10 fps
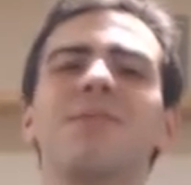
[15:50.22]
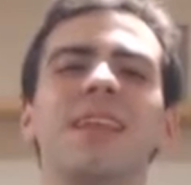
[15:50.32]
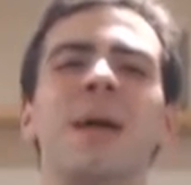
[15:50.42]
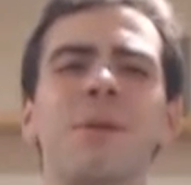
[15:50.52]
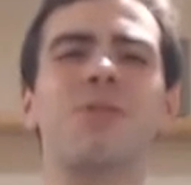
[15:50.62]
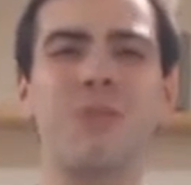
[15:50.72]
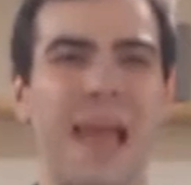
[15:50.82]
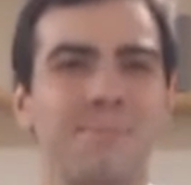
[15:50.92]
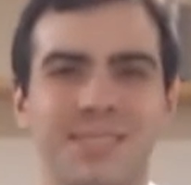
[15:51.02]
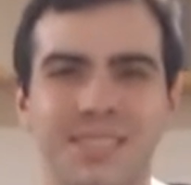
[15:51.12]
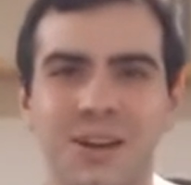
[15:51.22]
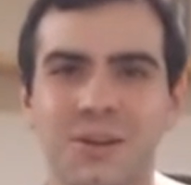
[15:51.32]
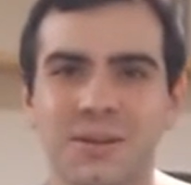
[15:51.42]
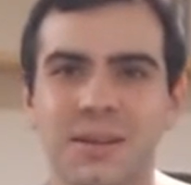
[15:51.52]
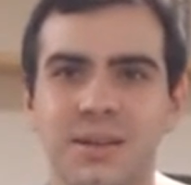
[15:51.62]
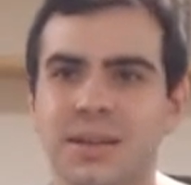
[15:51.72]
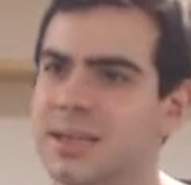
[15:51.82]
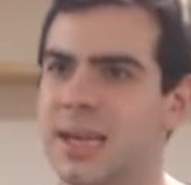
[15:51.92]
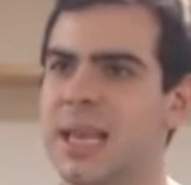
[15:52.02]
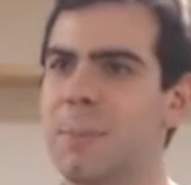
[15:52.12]
for the number 3 episode.
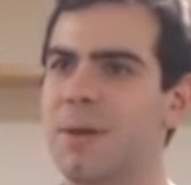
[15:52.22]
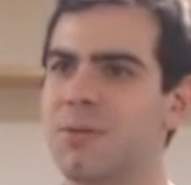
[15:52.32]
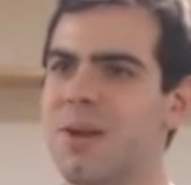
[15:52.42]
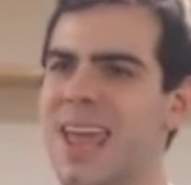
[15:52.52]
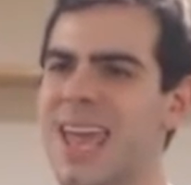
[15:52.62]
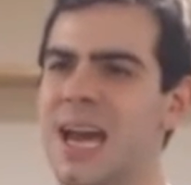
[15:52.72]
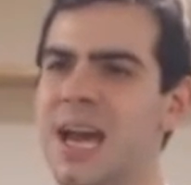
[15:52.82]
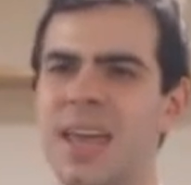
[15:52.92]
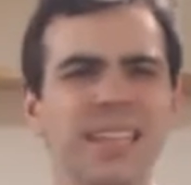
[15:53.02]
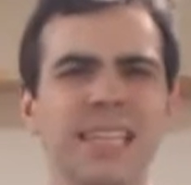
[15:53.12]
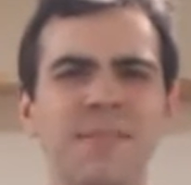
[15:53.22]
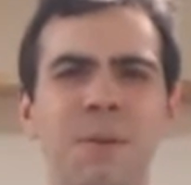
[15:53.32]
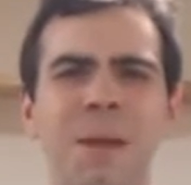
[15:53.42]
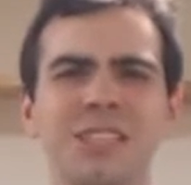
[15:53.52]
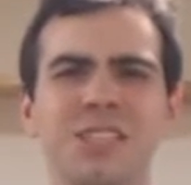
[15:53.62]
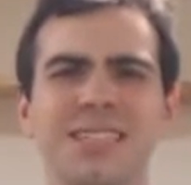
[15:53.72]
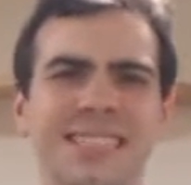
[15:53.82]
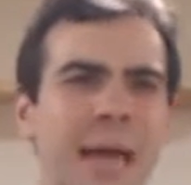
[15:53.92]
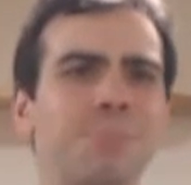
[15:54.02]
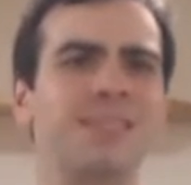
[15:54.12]
Number 3, this information
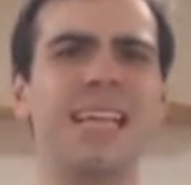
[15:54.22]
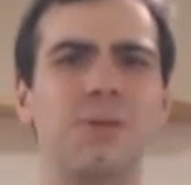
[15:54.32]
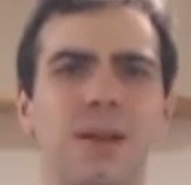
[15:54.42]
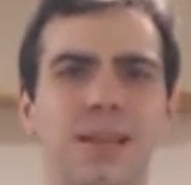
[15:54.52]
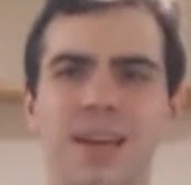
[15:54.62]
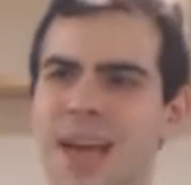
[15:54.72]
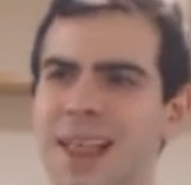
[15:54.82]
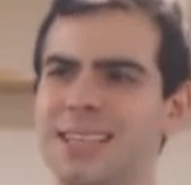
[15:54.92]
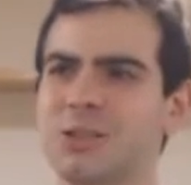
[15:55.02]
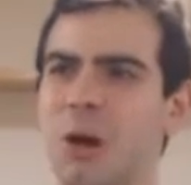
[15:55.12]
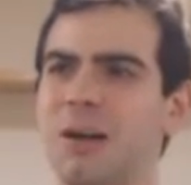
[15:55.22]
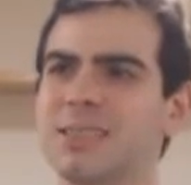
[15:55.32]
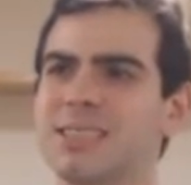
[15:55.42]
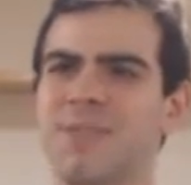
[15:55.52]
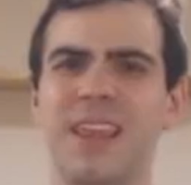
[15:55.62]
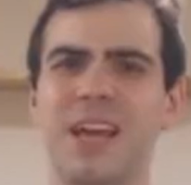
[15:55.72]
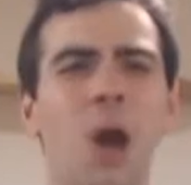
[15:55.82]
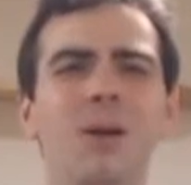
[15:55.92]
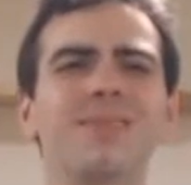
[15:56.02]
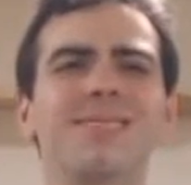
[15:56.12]
is top secret. This calls for the
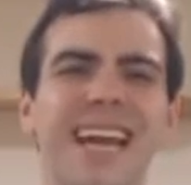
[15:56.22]
Cone of